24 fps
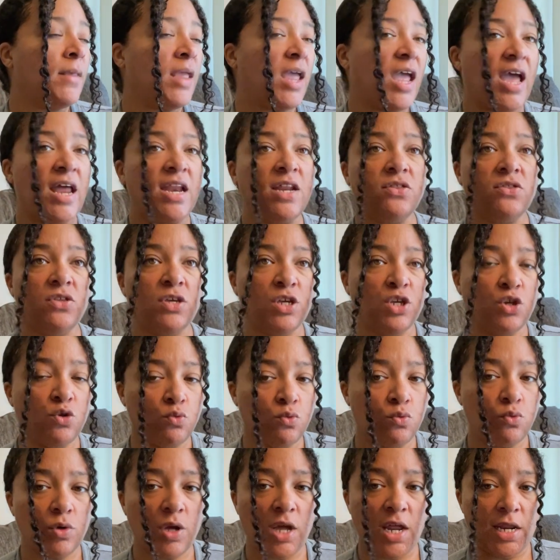Anything
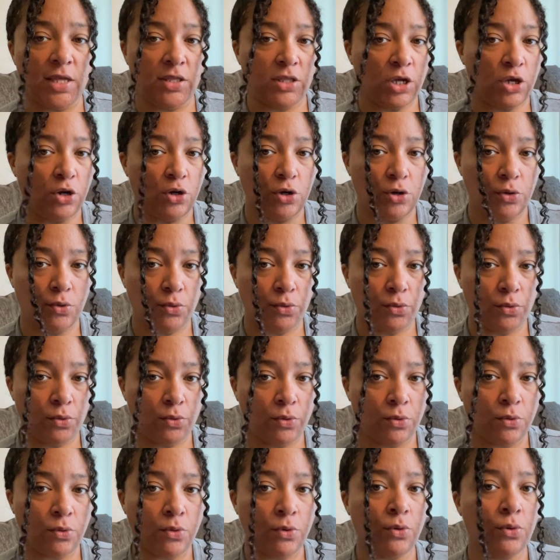you anything you do,
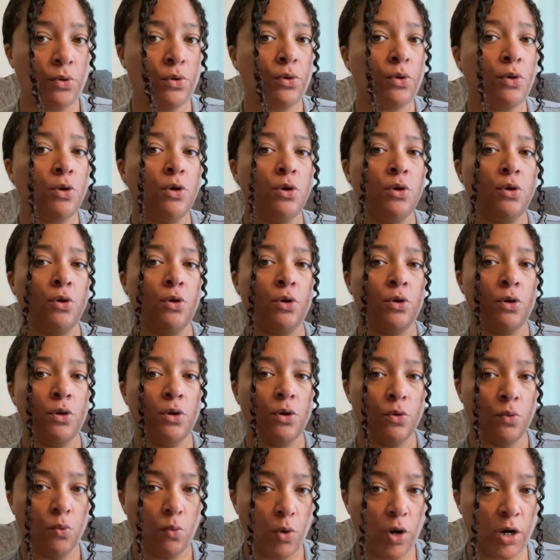
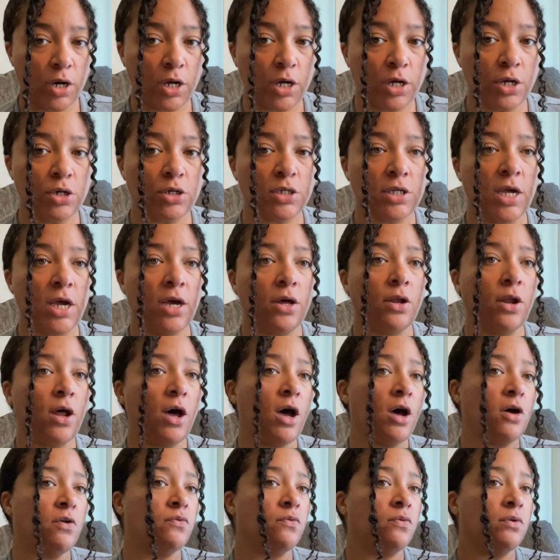working your tail
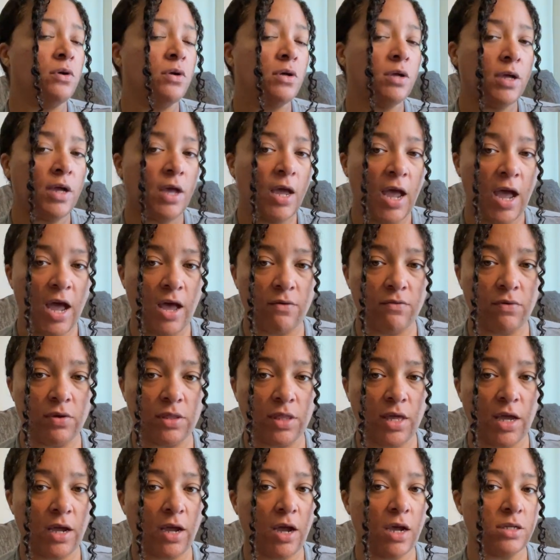off, having
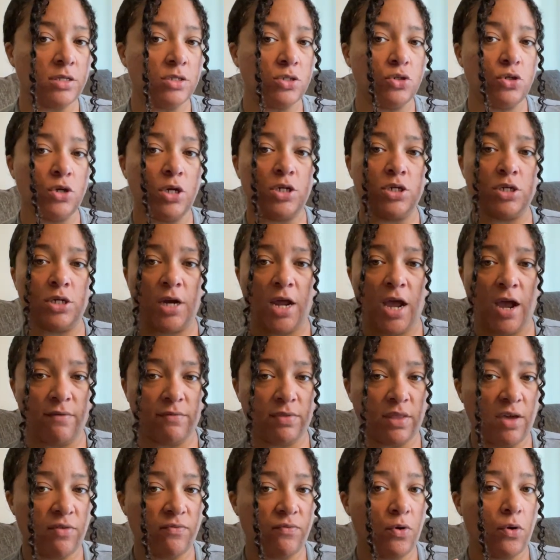that concentration, having
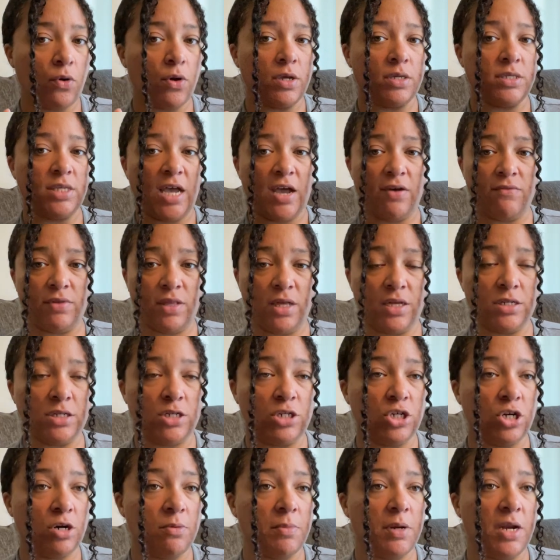that focus, having that
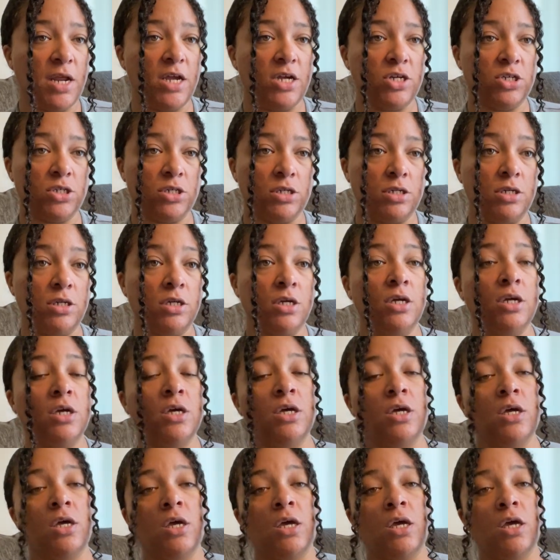determination,
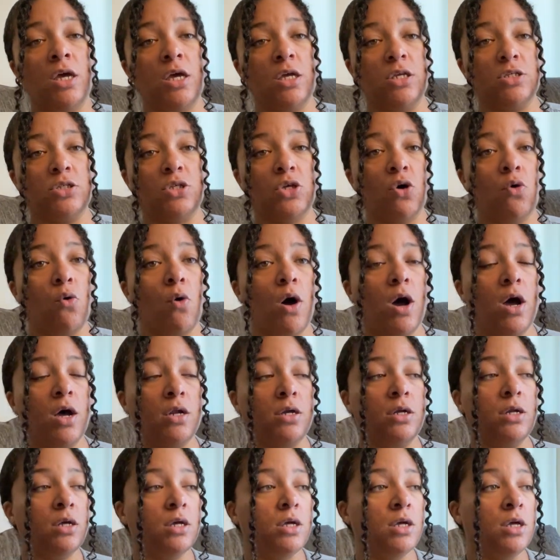and so
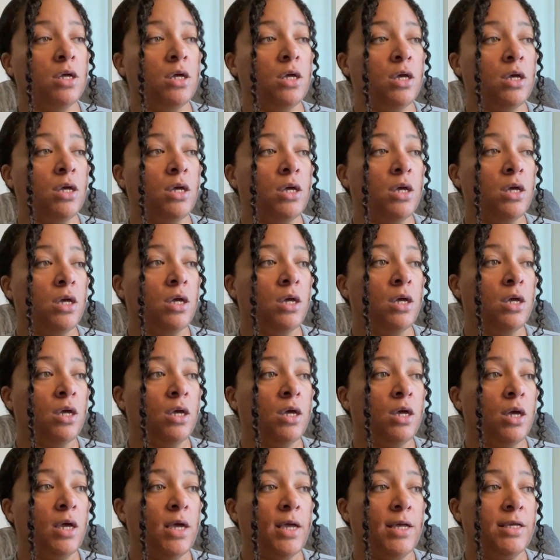on,
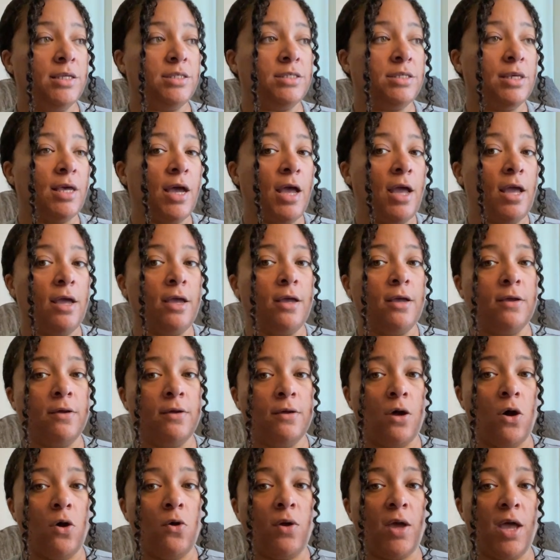it's like,
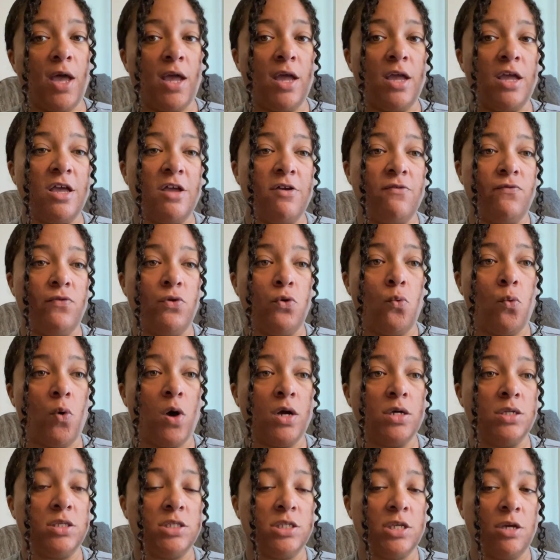okay, if you
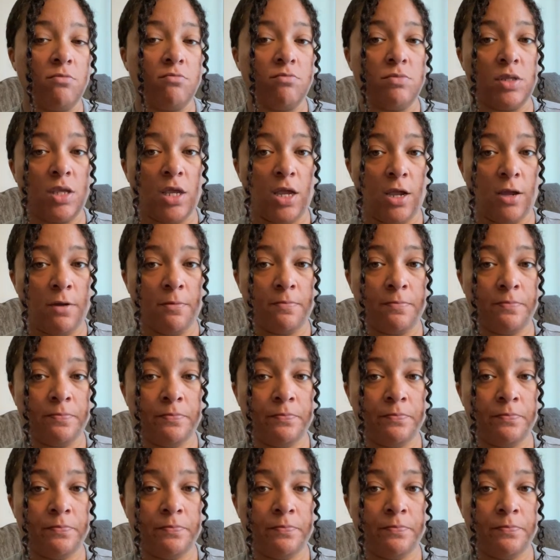want something,